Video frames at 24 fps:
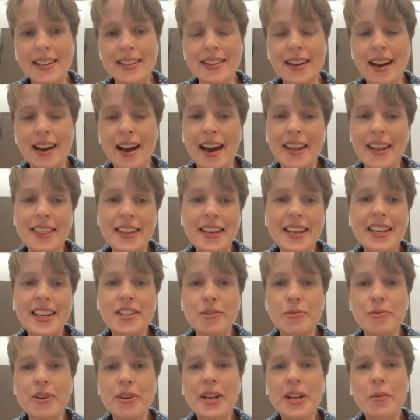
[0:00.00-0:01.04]
And I think
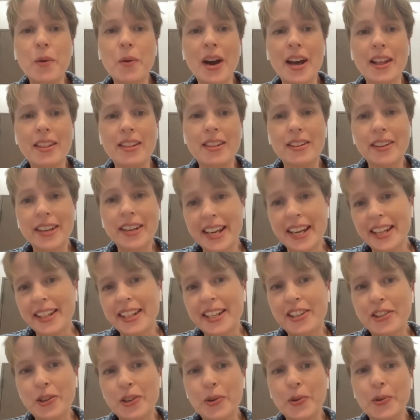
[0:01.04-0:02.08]
it's really worth looking
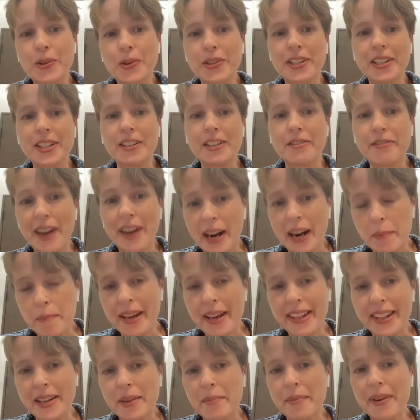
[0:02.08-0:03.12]
at these tools and
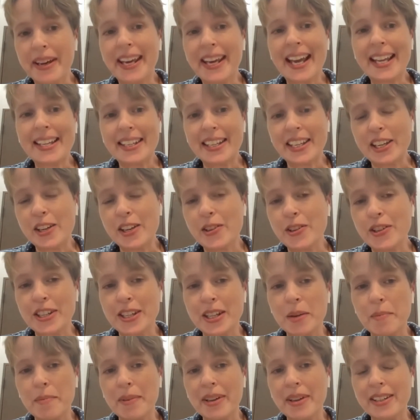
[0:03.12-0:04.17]
developing them and getting
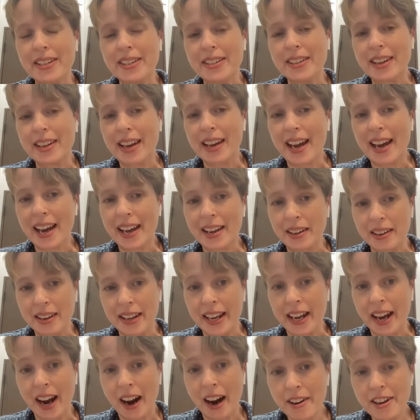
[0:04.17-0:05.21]
used to them
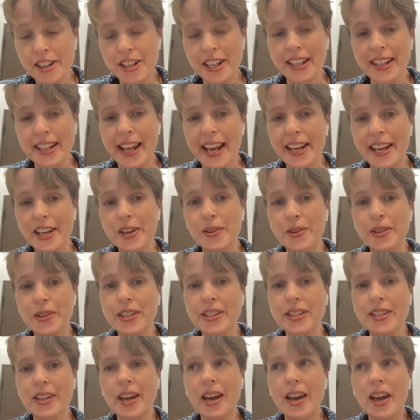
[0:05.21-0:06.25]
and encouraging their
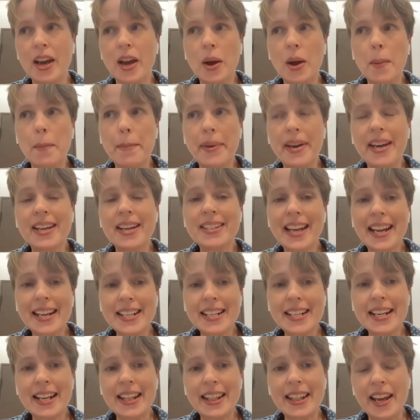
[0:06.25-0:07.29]
use, because
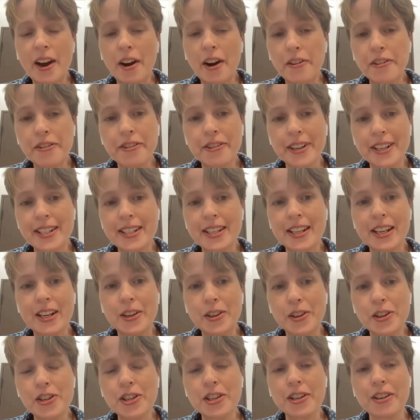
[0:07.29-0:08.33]
actually they offer a
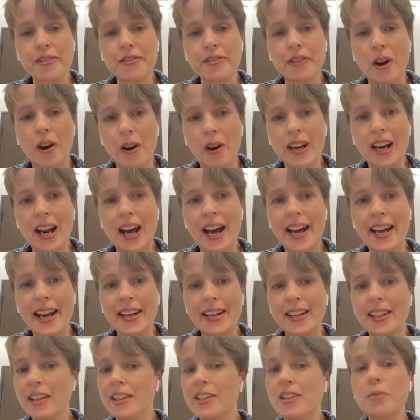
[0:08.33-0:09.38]
solution for
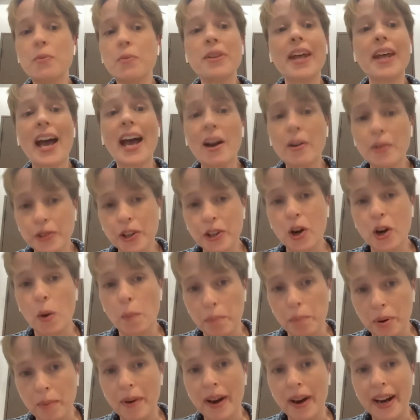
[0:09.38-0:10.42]
online that's without
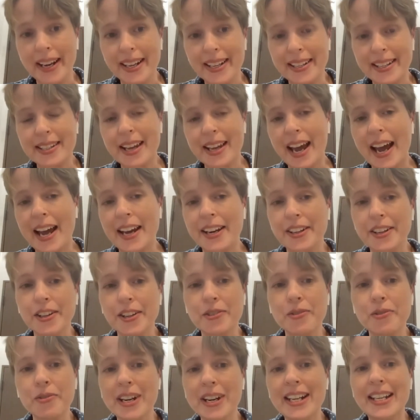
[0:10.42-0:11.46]
compromise and
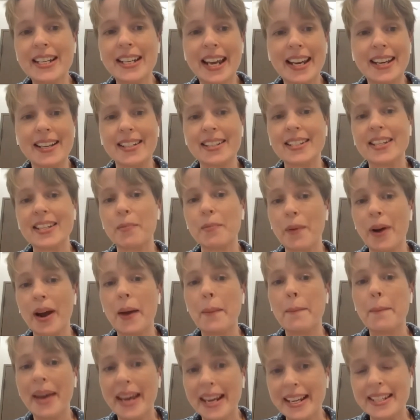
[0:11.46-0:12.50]
could really take us
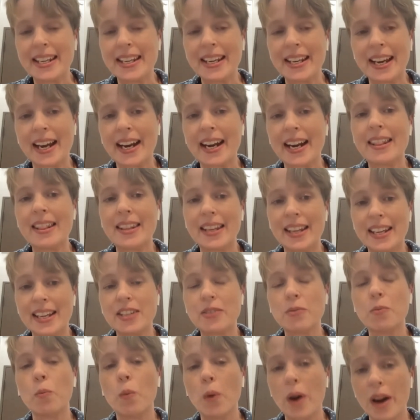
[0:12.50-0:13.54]
somewhere amazing. And I
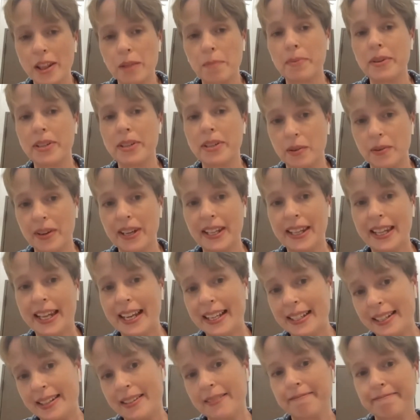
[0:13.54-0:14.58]
think it's worth pursuing
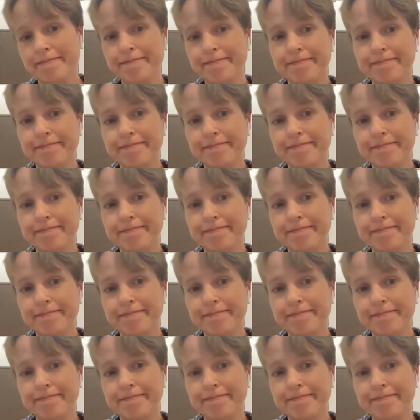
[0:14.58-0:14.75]
that.